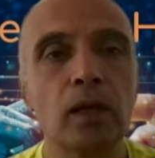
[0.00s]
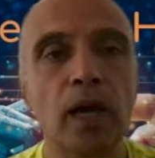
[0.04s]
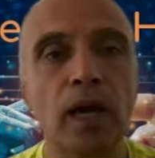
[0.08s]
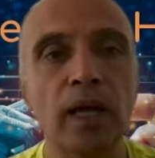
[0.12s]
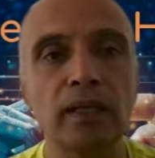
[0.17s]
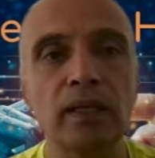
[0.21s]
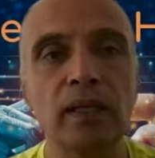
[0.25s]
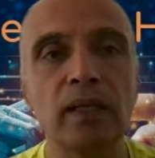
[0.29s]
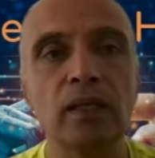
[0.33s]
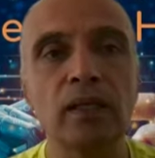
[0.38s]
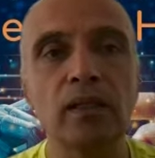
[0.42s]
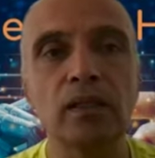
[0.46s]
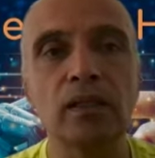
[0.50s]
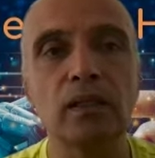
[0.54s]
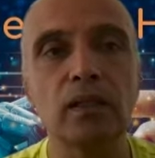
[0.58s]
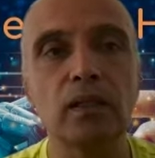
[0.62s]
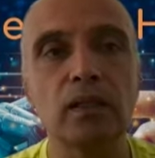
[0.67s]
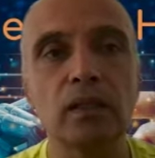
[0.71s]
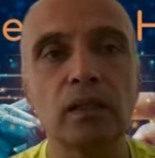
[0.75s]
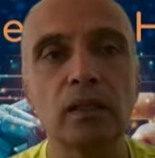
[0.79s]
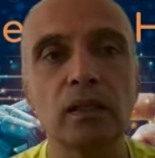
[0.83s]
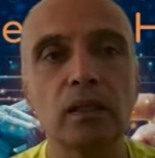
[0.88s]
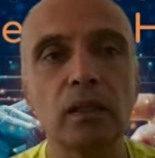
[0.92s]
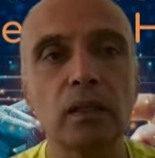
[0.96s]
I think
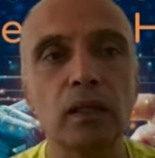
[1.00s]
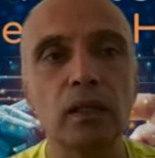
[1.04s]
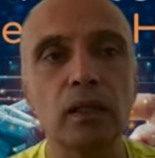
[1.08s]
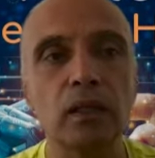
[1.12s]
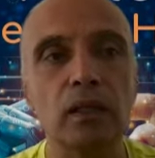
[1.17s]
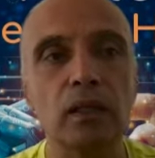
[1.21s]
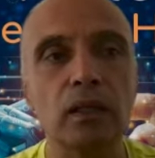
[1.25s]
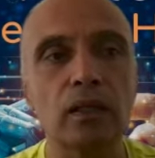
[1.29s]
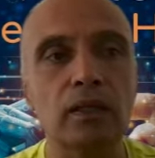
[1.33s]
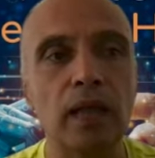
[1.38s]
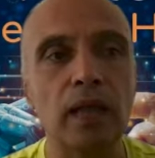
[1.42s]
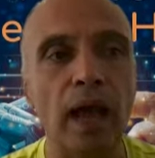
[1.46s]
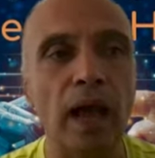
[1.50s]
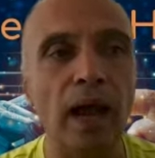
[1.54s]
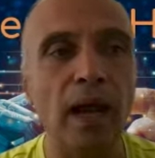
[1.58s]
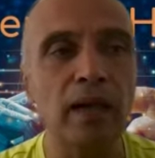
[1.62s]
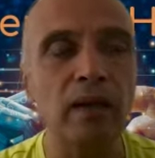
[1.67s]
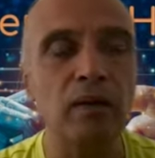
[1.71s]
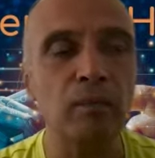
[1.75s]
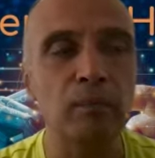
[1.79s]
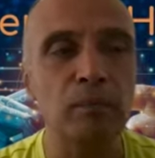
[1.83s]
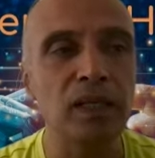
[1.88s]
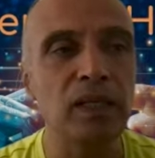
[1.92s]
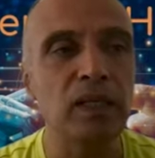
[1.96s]

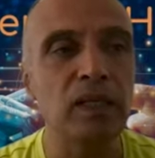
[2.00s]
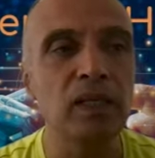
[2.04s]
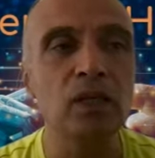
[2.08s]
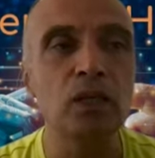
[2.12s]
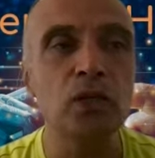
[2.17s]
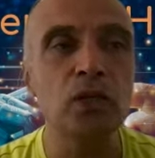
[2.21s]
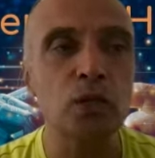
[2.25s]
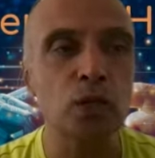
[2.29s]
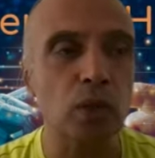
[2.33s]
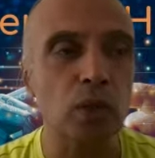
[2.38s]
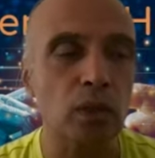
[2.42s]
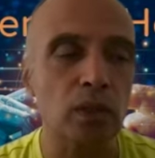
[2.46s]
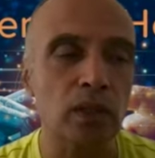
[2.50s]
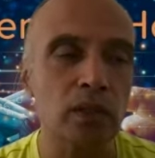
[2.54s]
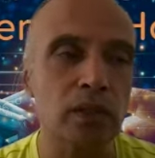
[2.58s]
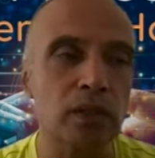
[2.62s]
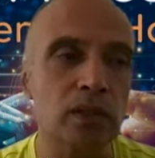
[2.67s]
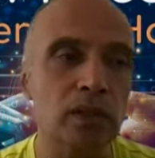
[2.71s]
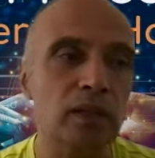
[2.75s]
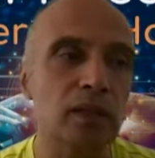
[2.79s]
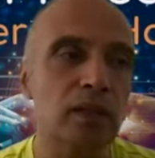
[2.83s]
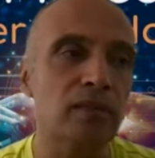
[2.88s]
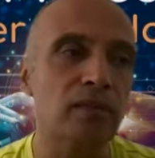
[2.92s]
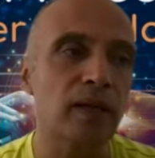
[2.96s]
that being
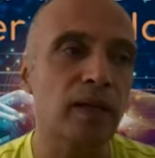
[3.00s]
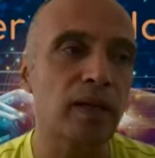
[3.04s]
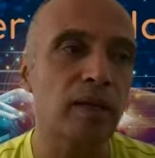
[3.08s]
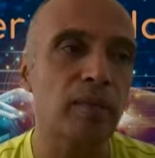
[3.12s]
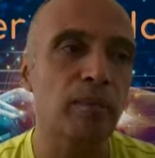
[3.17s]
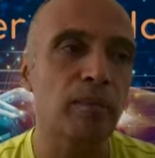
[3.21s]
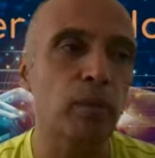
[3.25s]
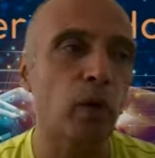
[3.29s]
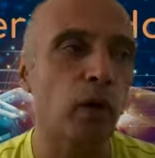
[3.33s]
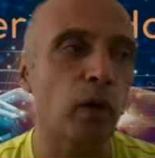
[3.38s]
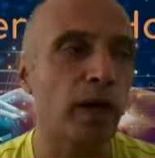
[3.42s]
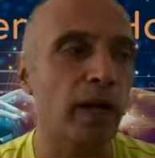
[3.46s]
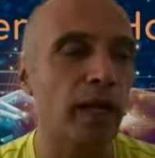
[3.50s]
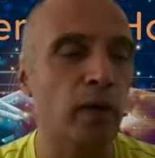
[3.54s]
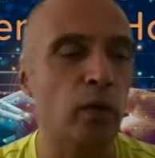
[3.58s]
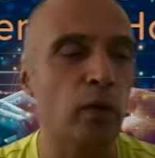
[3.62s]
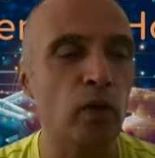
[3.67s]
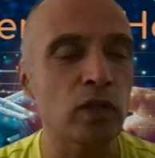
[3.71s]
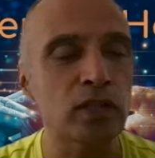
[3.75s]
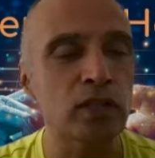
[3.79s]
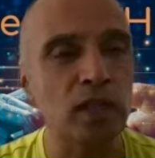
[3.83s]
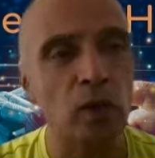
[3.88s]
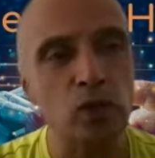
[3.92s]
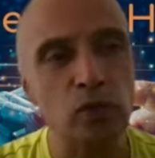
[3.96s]
insurance is very important. I know
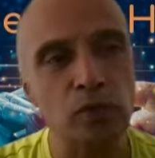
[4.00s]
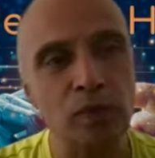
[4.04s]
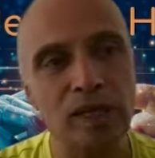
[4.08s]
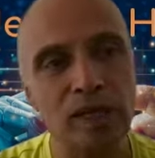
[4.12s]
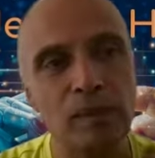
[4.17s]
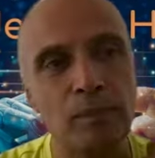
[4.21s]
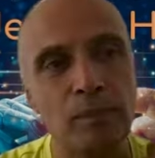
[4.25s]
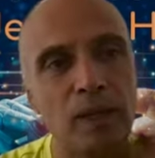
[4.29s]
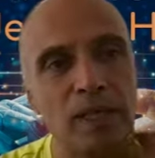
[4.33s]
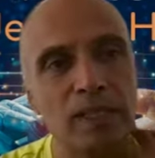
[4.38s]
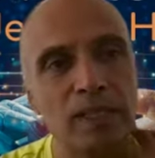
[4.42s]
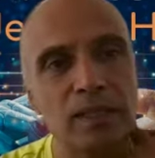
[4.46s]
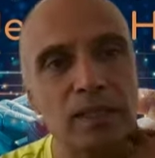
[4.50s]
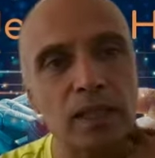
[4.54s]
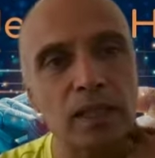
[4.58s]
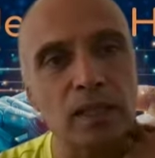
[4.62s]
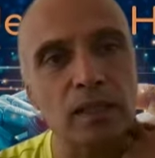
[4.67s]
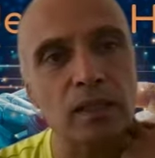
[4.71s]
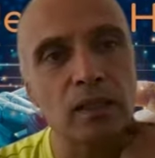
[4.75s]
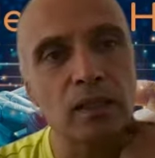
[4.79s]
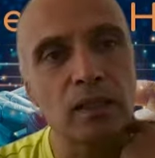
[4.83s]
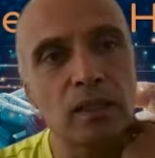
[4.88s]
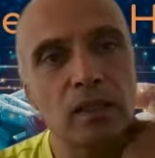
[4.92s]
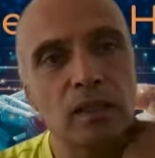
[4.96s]
it sounds very
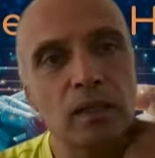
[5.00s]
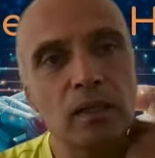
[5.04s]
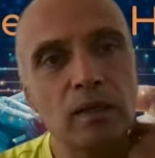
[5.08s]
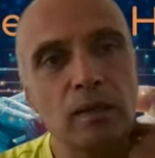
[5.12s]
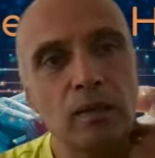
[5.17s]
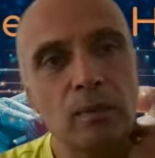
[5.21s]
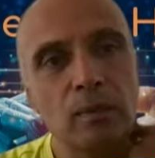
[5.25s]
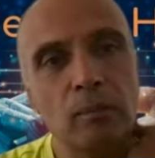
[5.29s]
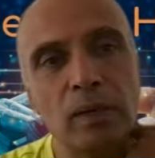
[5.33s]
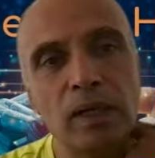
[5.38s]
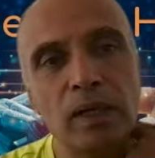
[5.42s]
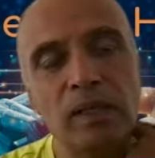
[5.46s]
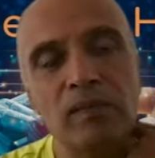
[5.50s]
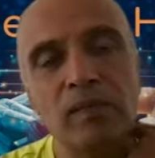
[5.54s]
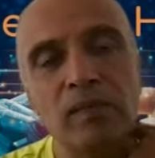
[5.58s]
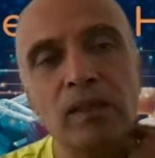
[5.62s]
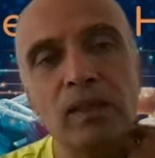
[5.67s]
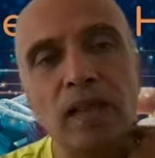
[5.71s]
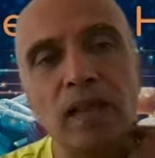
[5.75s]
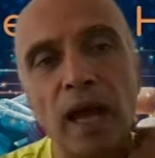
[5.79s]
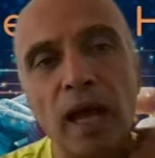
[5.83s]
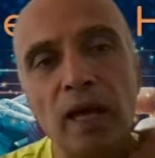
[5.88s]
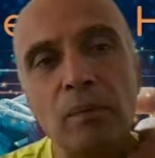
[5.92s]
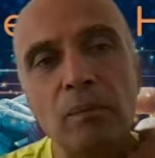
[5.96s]
basic, but
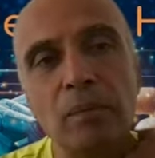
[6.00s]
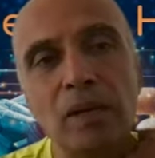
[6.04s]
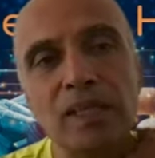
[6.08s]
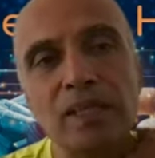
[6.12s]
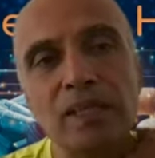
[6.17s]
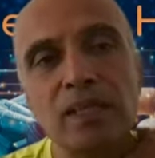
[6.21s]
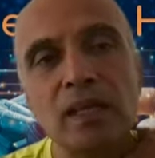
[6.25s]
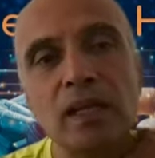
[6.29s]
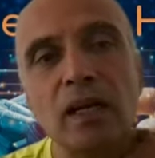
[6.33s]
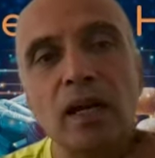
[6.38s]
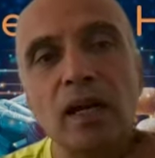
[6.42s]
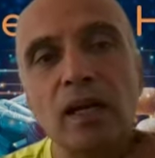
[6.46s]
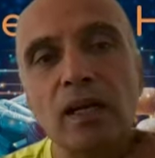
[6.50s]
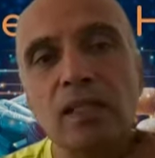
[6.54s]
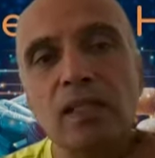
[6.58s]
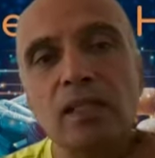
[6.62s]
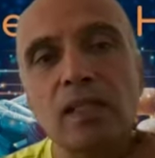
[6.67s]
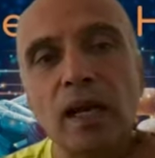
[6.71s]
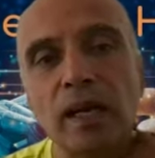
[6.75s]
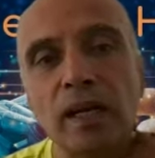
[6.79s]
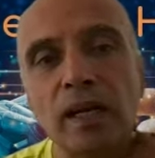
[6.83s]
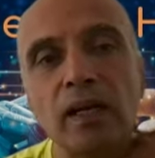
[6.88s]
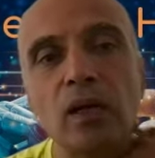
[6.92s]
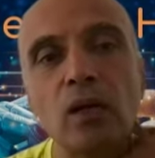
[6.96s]
even that basic
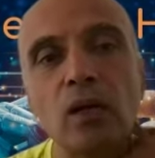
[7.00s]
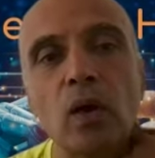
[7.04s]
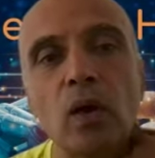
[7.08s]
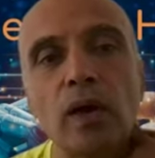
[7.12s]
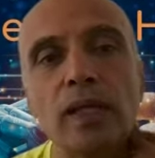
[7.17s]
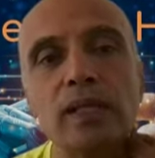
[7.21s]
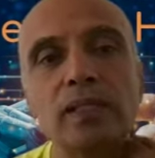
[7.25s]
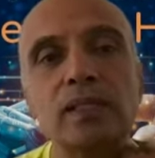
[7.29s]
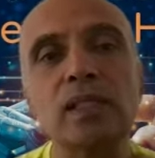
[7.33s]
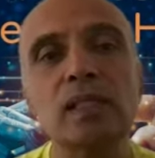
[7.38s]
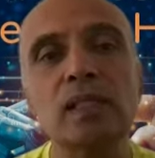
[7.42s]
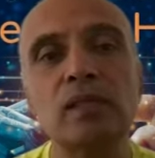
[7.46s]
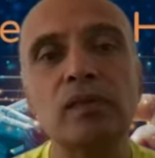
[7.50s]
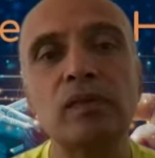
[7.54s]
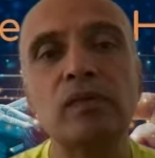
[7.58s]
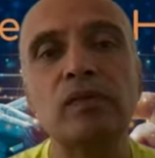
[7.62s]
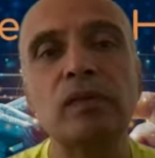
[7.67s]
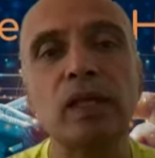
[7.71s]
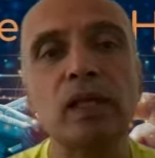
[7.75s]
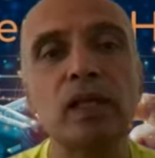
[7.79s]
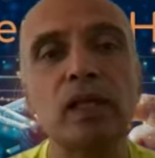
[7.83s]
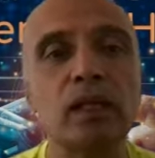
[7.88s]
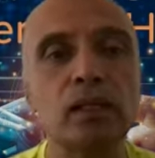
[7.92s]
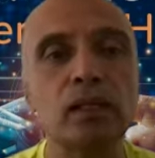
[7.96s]
understanding did not exist
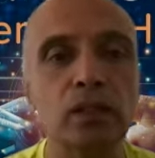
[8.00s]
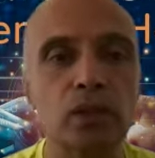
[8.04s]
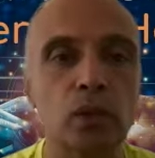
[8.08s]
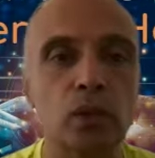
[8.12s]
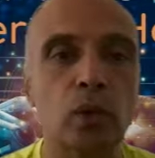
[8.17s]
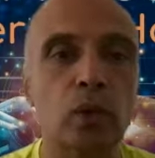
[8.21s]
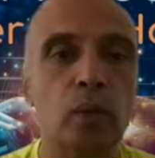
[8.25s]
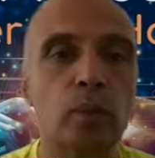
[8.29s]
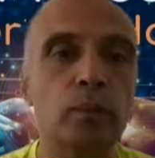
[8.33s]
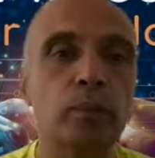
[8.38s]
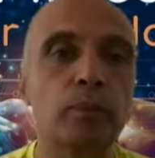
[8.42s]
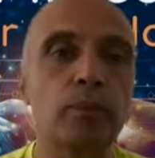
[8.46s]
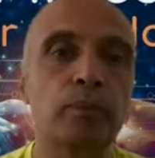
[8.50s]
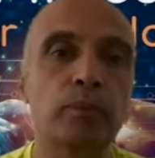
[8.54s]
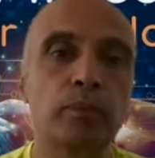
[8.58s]
15 years ago.